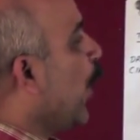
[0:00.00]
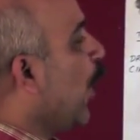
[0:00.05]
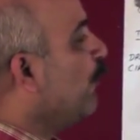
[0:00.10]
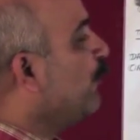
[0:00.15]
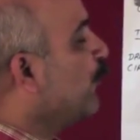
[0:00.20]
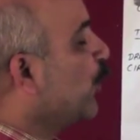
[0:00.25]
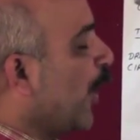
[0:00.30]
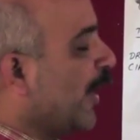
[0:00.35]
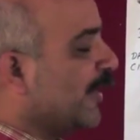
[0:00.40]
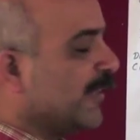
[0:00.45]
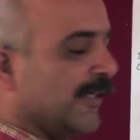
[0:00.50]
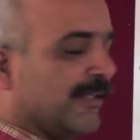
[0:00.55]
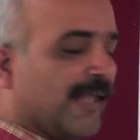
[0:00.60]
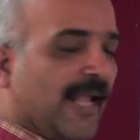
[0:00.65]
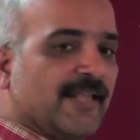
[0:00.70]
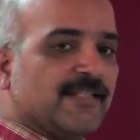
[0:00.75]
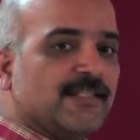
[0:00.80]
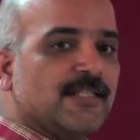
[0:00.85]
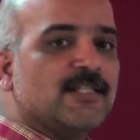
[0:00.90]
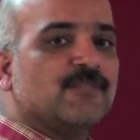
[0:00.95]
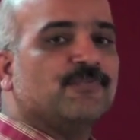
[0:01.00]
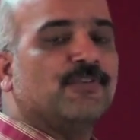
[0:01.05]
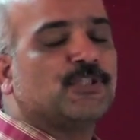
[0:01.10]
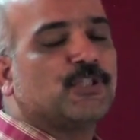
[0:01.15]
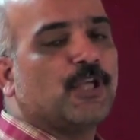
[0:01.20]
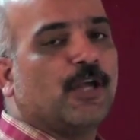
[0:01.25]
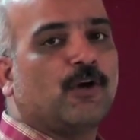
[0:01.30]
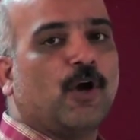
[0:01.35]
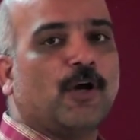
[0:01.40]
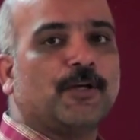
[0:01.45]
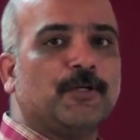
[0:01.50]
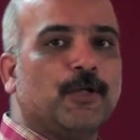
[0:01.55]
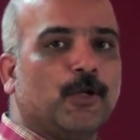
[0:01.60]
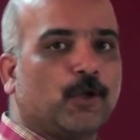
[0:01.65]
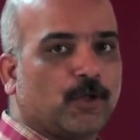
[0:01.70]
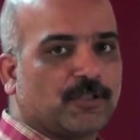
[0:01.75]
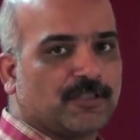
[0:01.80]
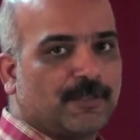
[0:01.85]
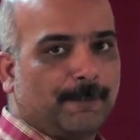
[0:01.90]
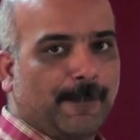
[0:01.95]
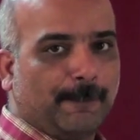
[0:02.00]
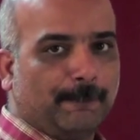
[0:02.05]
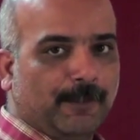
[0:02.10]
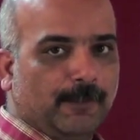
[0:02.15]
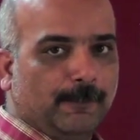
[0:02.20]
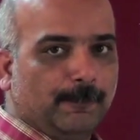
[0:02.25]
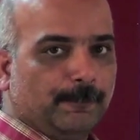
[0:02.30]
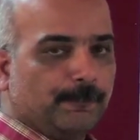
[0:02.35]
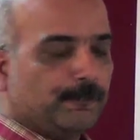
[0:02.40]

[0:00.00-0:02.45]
of drawing the tangents which you have got in your question paper.